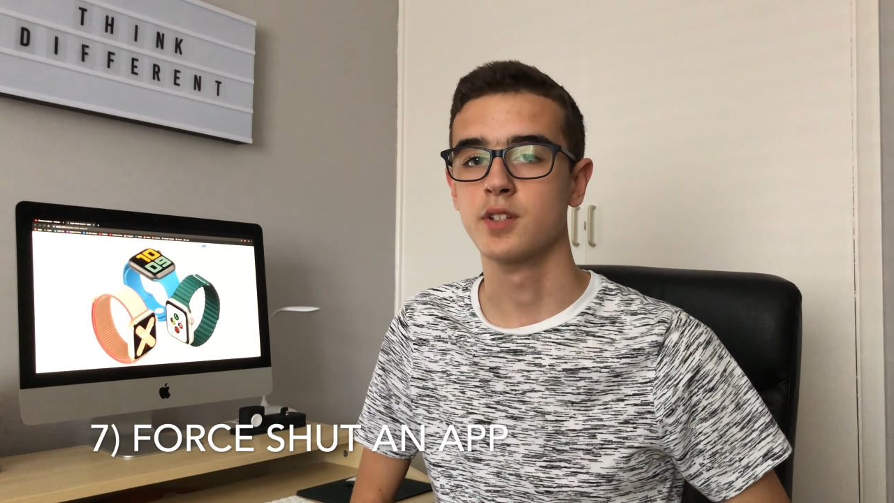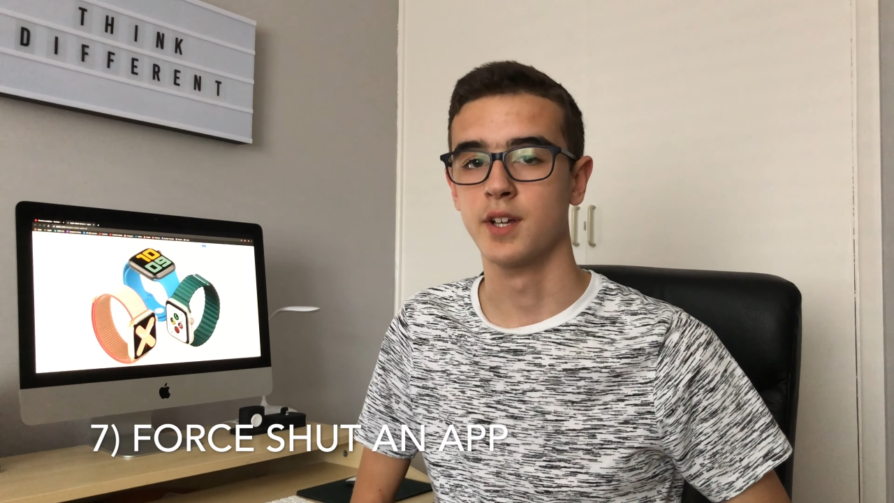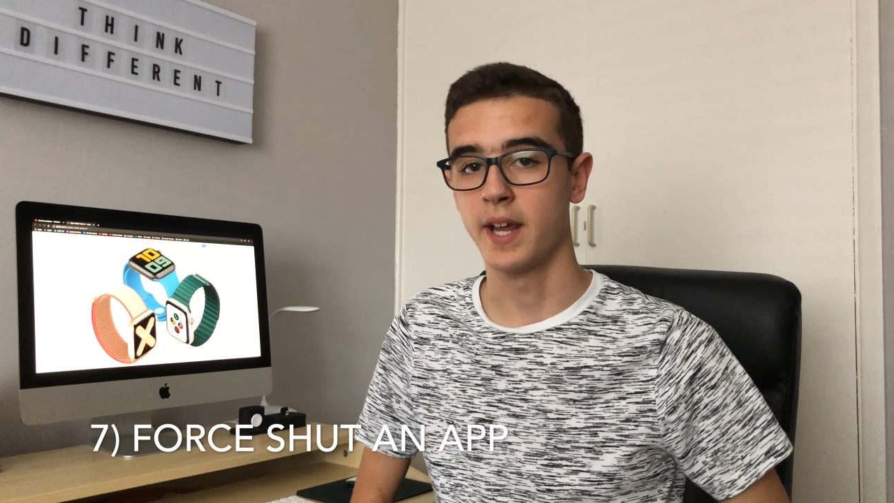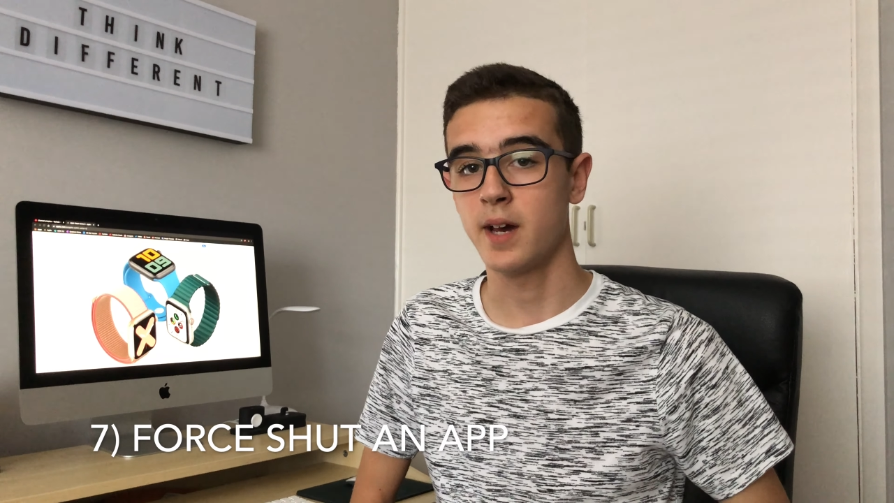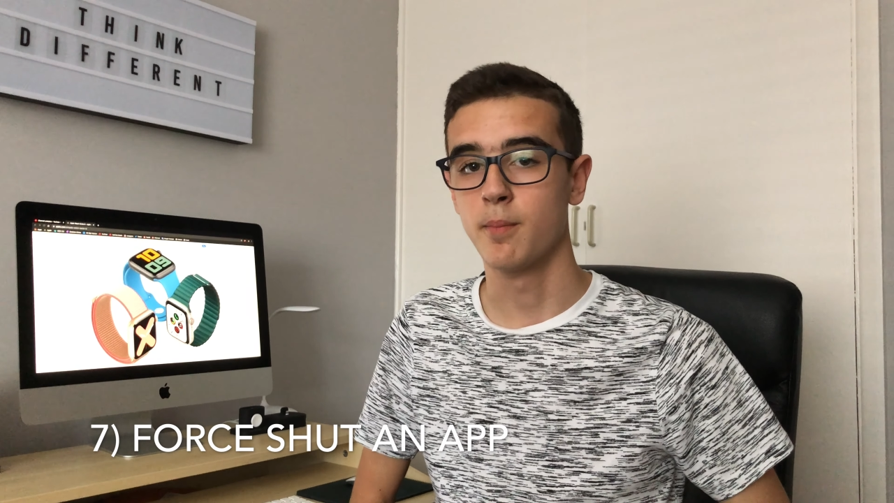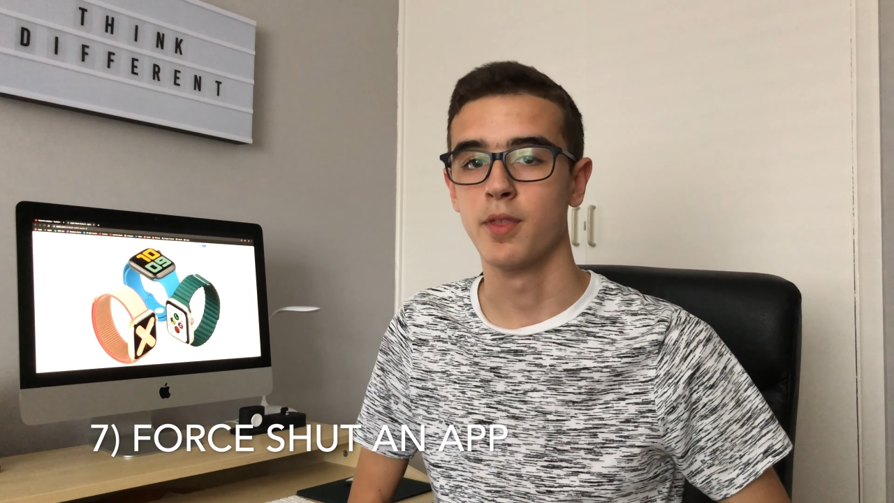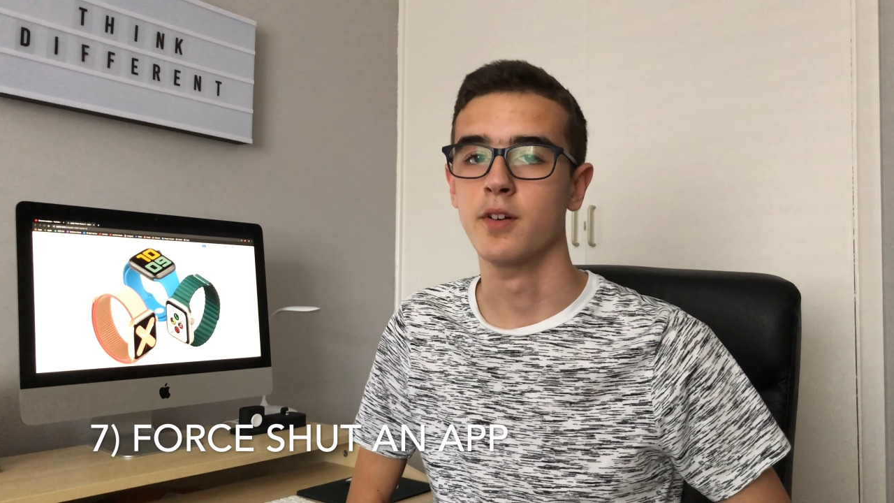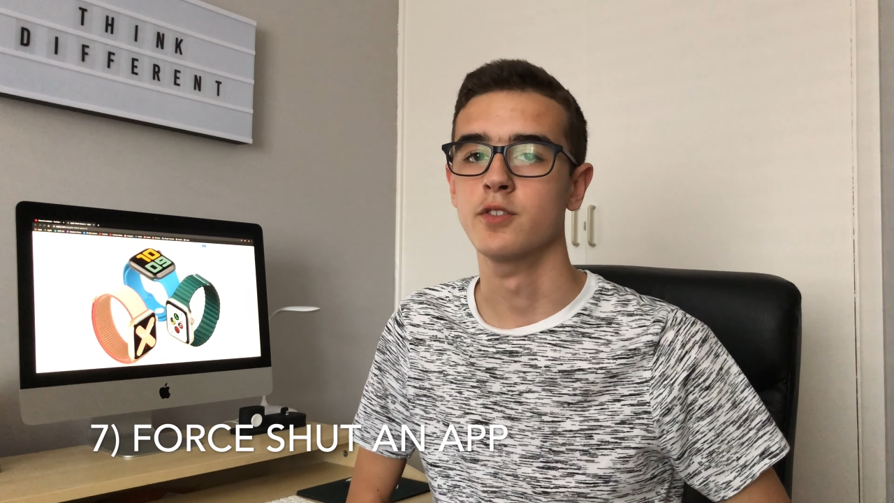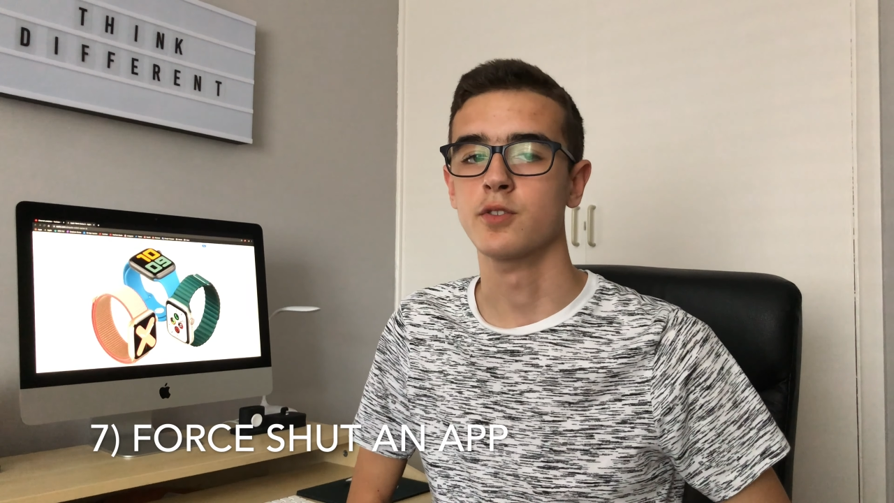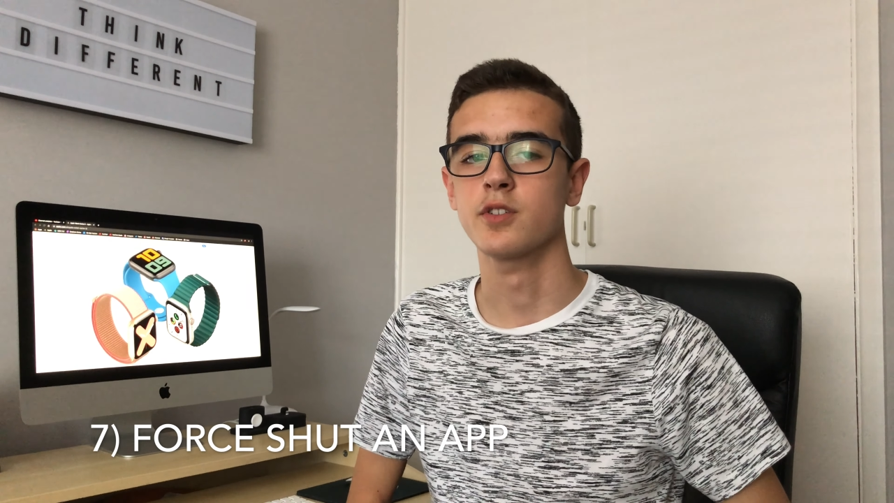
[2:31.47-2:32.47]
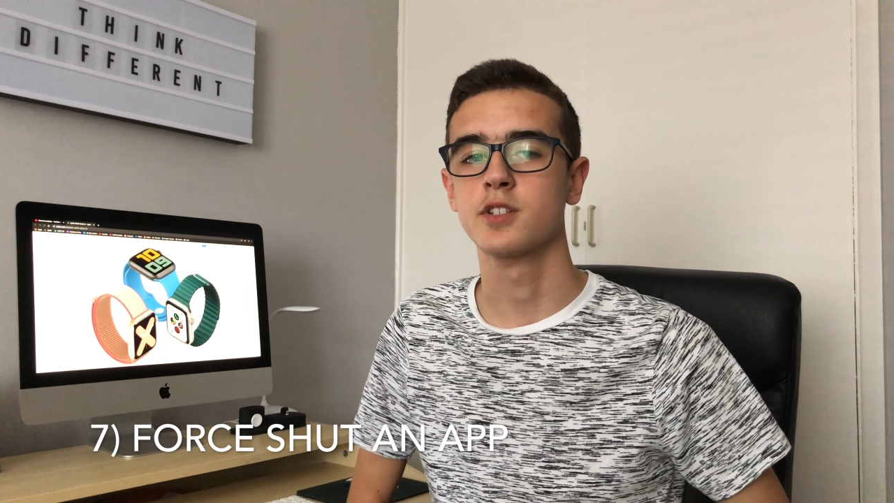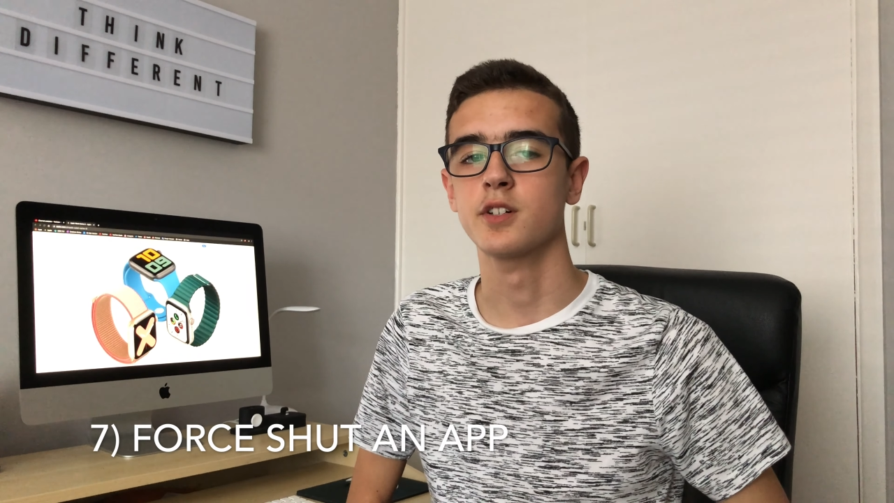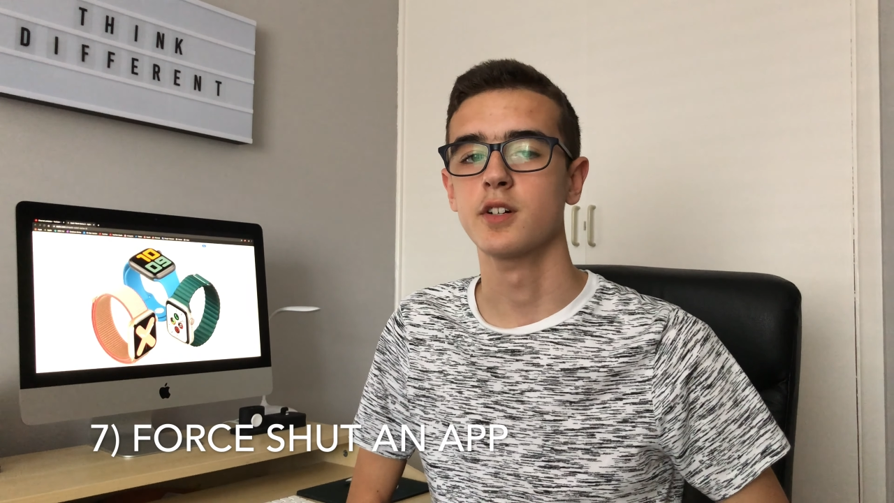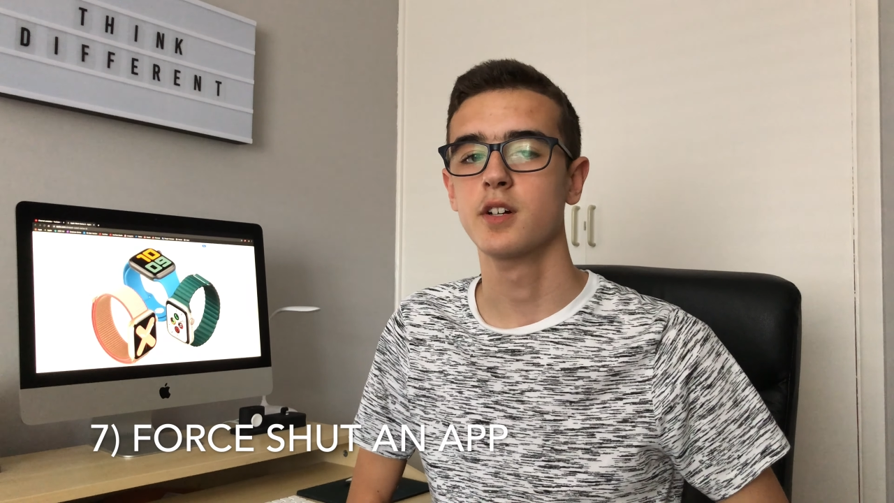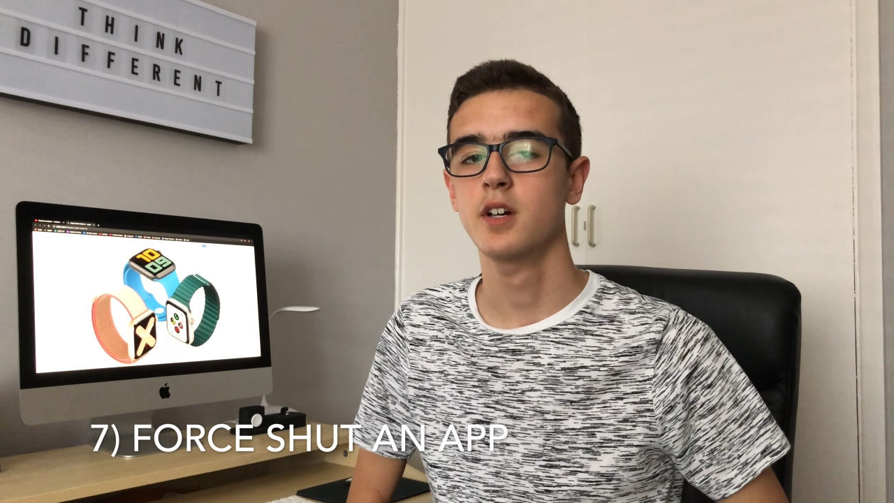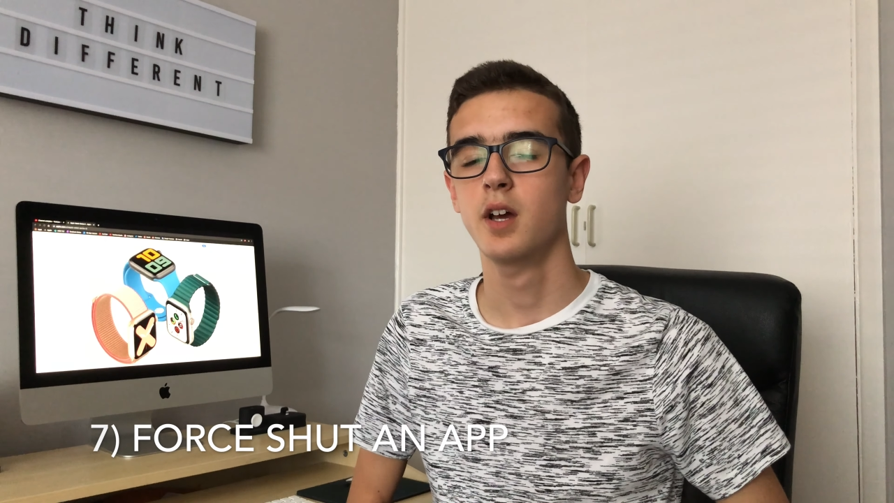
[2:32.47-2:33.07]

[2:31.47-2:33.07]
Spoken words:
an app that has got stuck,